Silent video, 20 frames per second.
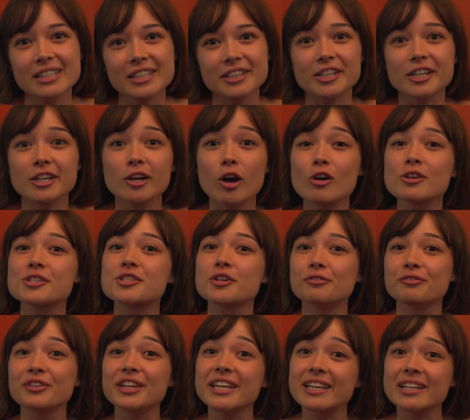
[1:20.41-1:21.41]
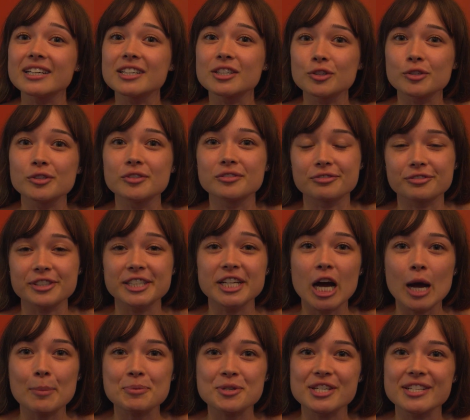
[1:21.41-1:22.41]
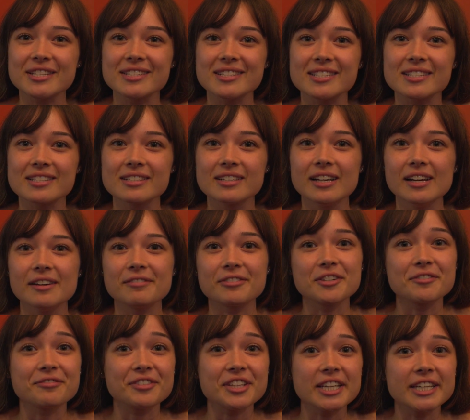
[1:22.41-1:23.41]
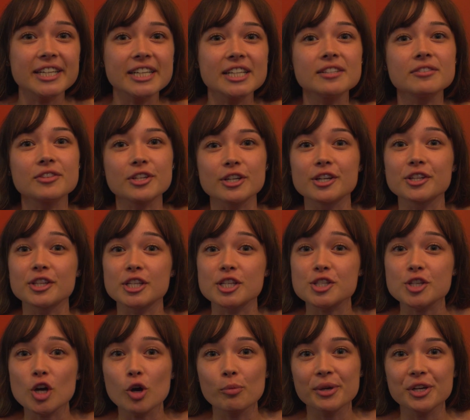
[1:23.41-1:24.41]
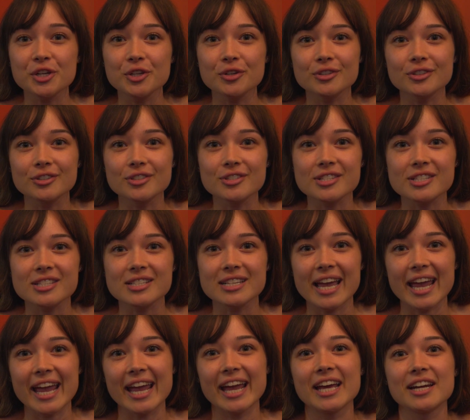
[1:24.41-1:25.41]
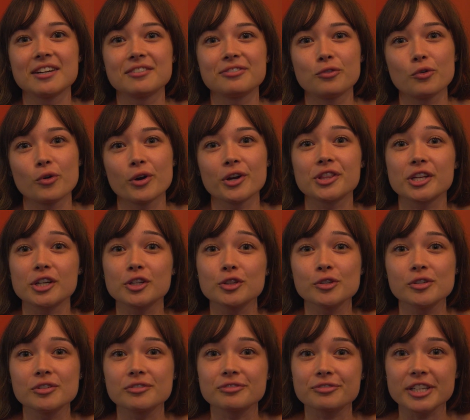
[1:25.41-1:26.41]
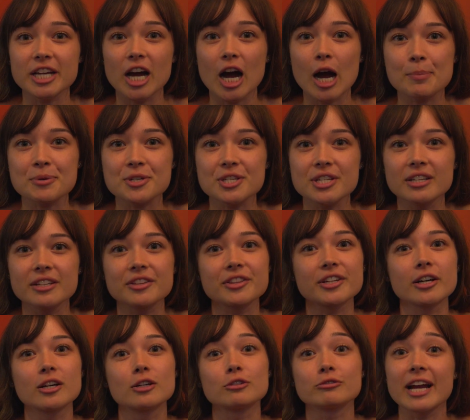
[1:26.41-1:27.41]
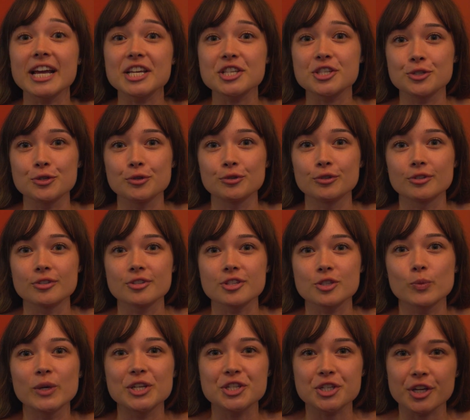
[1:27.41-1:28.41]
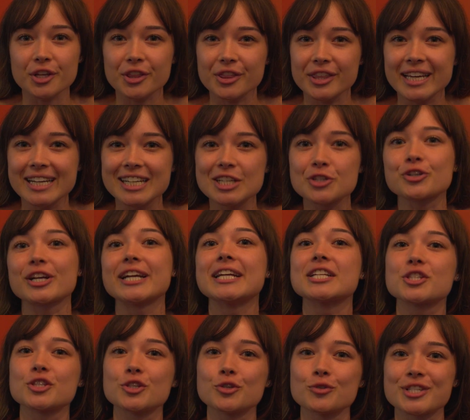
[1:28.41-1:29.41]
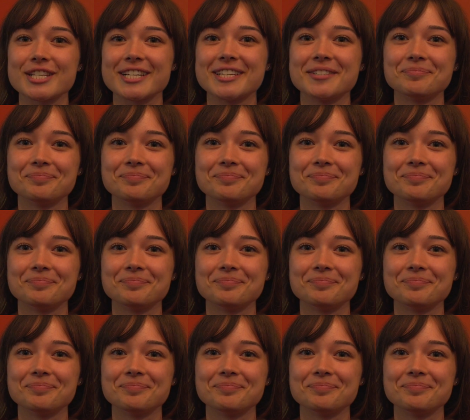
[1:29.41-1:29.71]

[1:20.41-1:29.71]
There are also vegan and gluten-free options. For vegan, there are the somen noodles, and for the gluten-free option, there are rice noodles, which are thin and translucent.